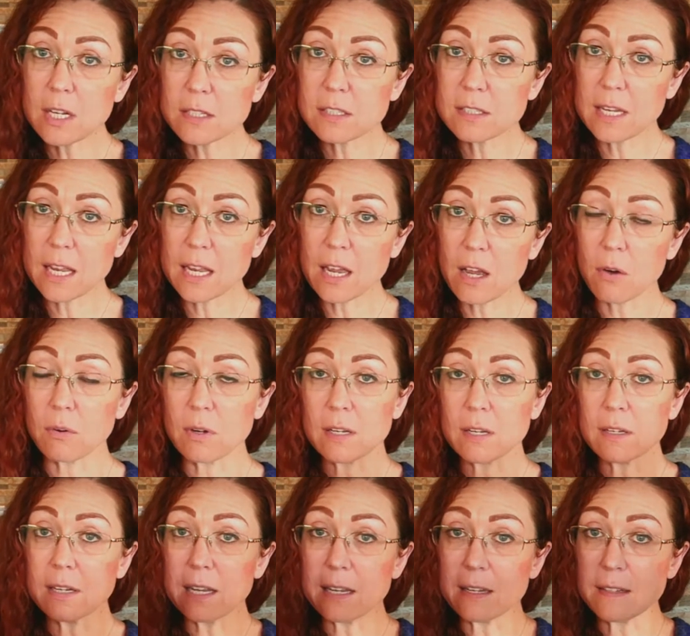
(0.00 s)
down,
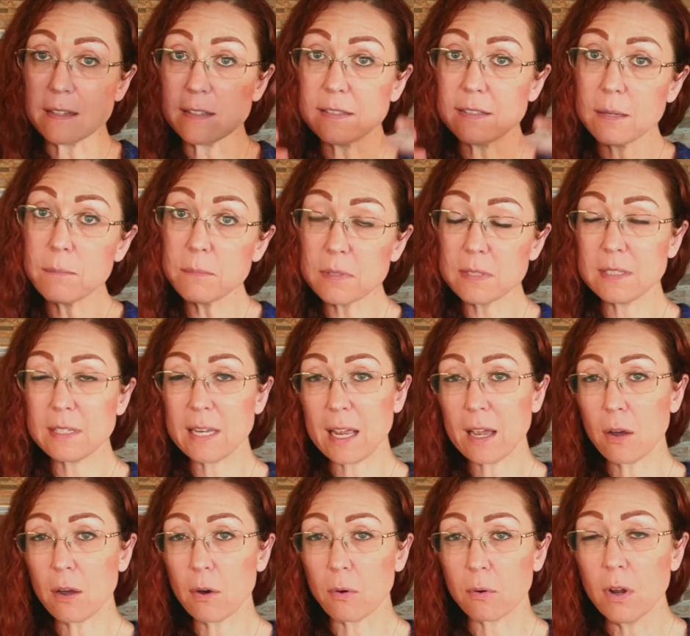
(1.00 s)
it dims
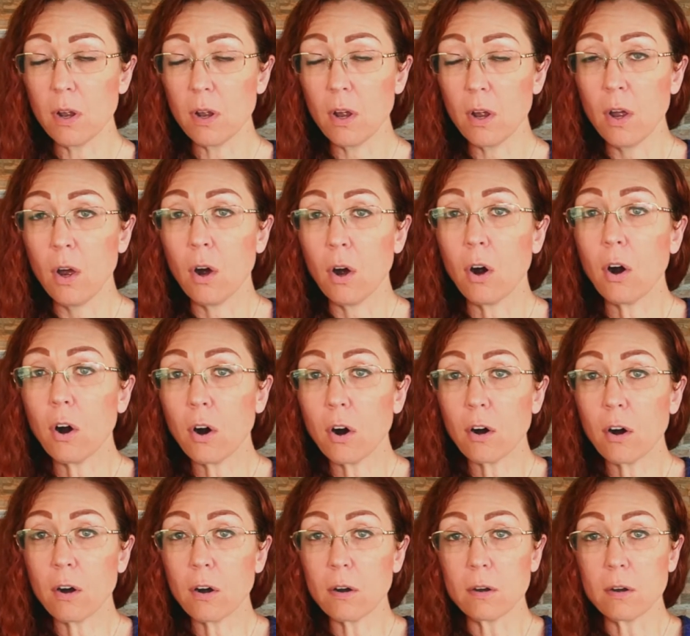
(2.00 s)
down
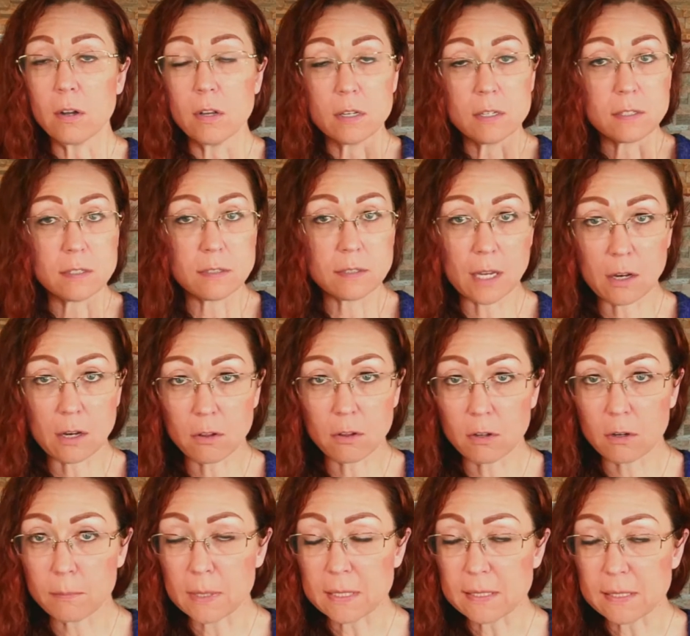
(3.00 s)
our cellular
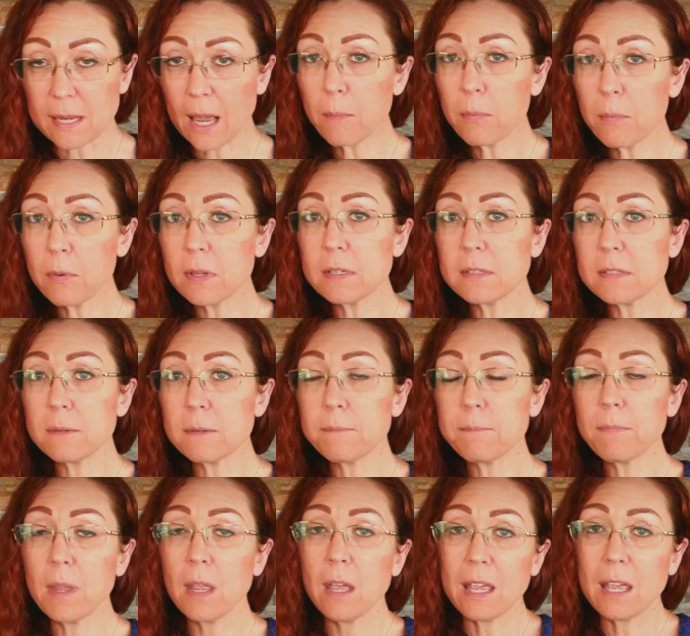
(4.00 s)
metabolism,
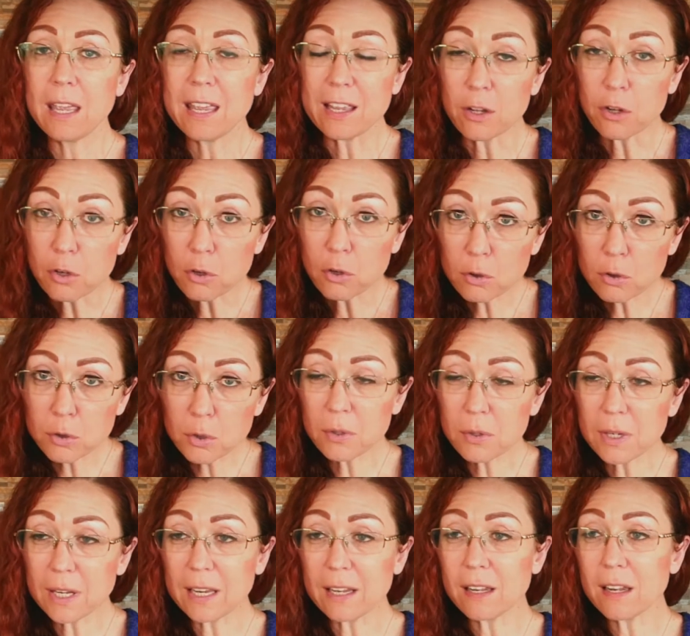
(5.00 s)

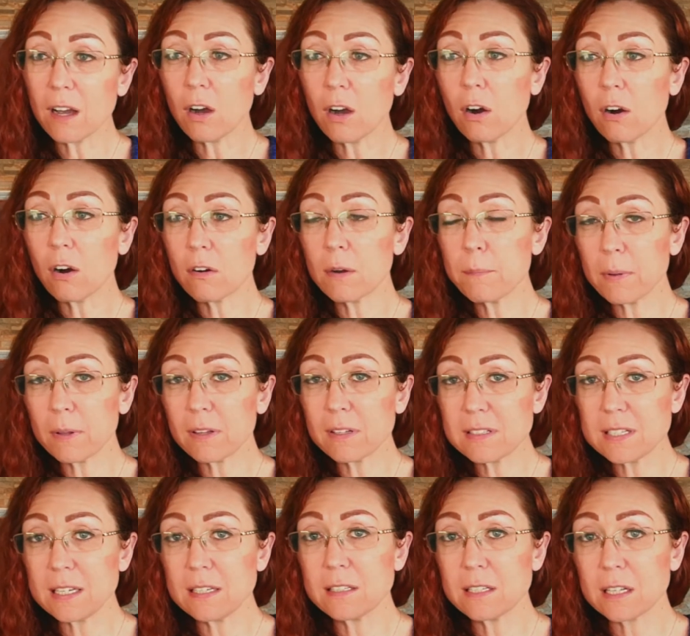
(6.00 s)
including our
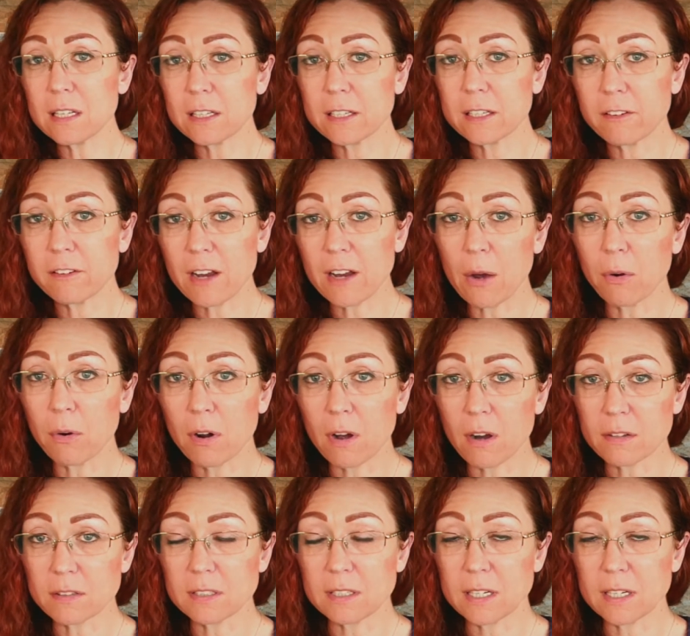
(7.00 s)
ability to clear out
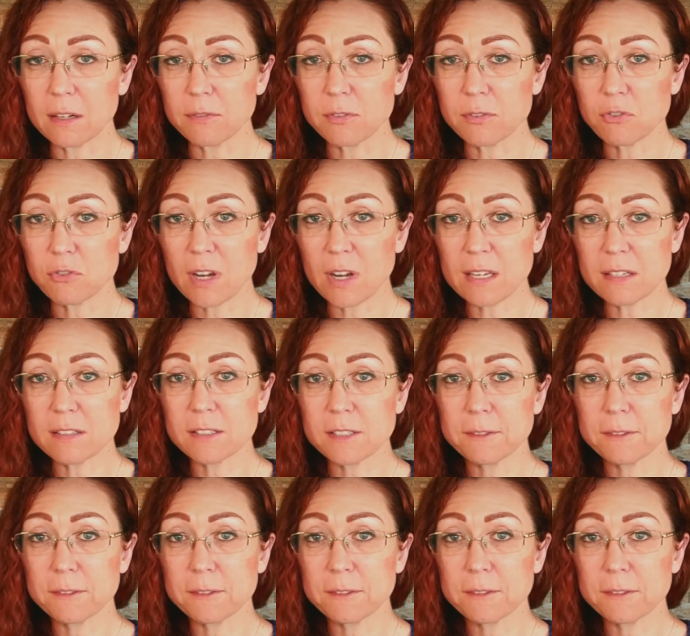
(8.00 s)
oxidative stress.